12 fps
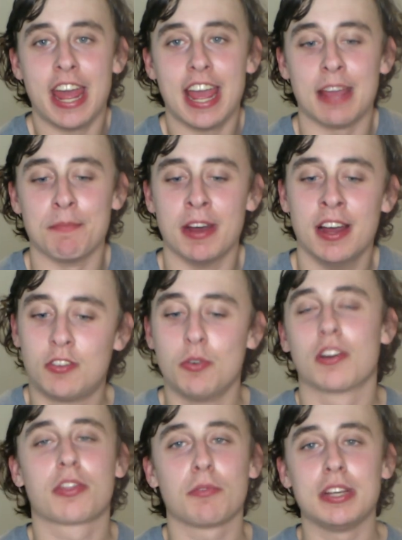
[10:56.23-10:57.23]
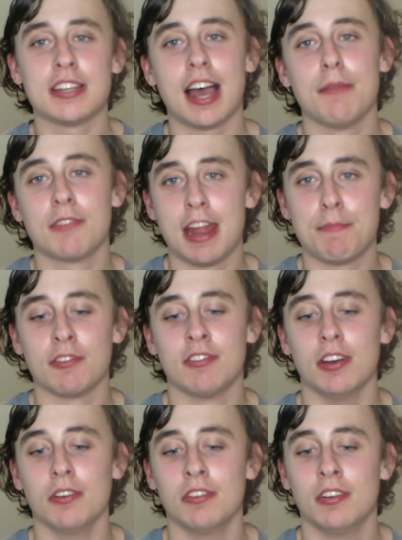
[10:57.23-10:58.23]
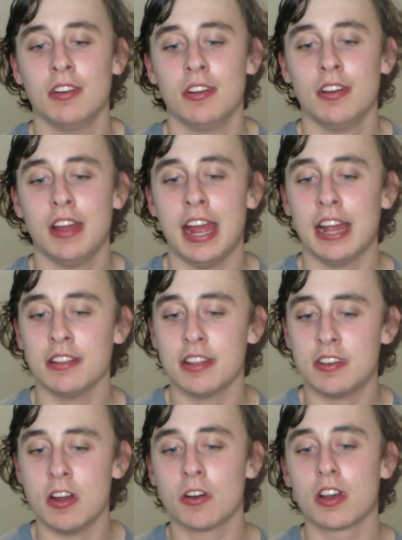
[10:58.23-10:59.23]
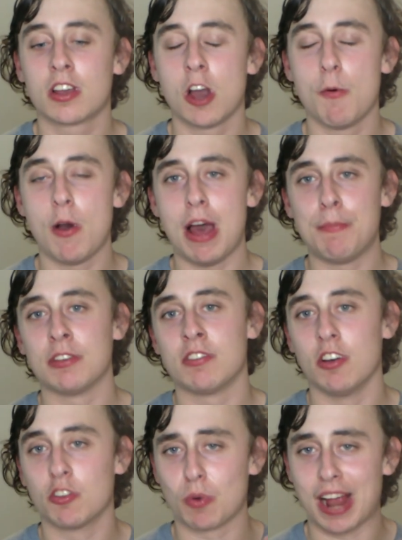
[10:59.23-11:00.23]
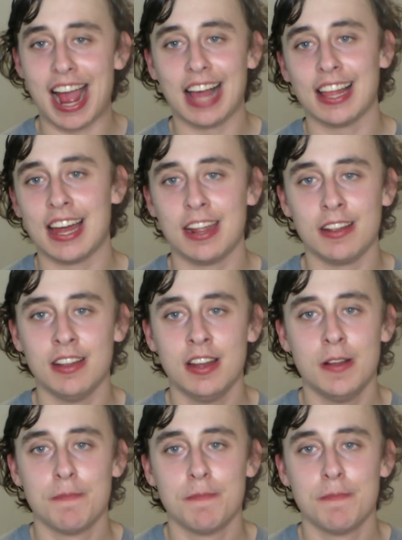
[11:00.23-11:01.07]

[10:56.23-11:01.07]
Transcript: name two or three times an episode. And the Doga Kobo episodes were highlighted